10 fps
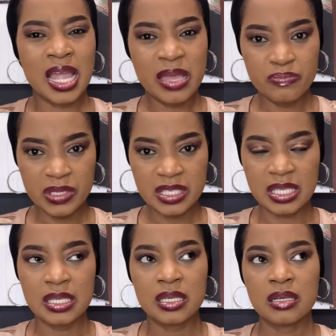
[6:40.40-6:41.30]

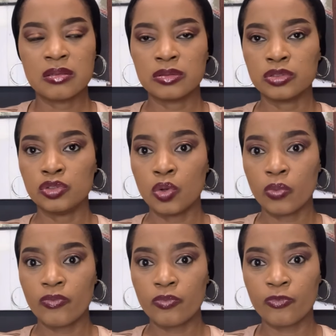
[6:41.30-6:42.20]
NBC,
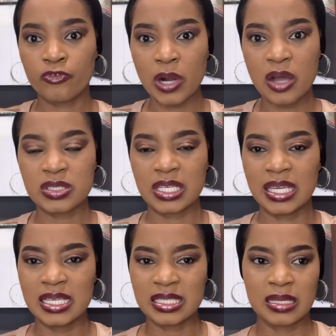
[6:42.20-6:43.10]
frowns
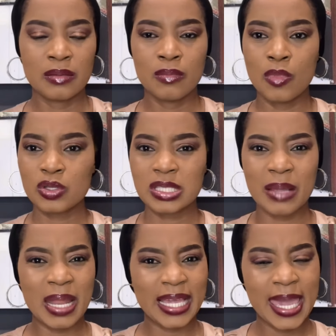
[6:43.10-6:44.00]
against, most
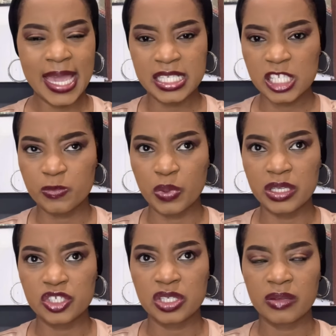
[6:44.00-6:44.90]
time like hate
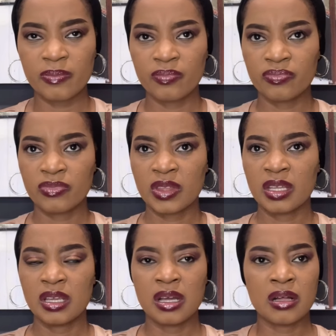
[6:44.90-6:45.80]
speech,
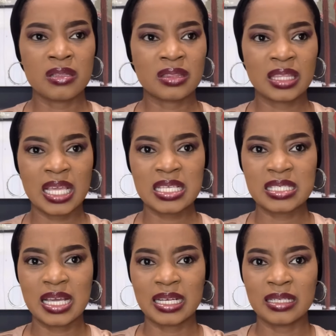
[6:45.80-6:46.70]

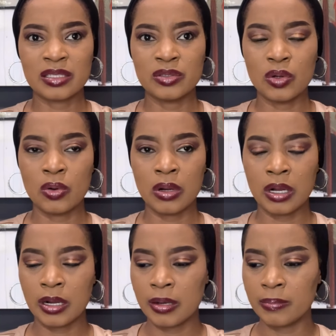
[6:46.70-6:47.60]
things that,
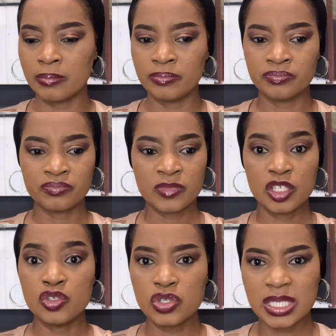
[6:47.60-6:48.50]

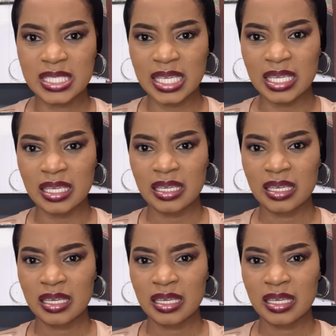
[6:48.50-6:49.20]
nudity,